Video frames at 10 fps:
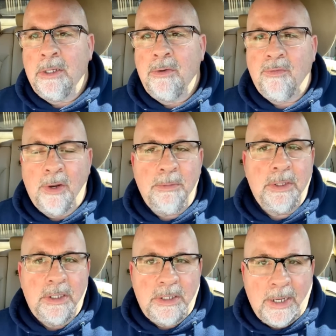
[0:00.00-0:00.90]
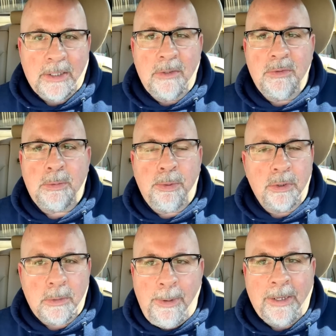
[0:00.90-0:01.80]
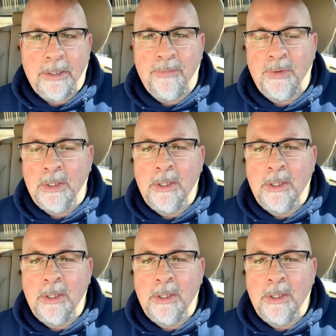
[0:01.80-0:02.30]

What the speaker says: from the detective's perspective,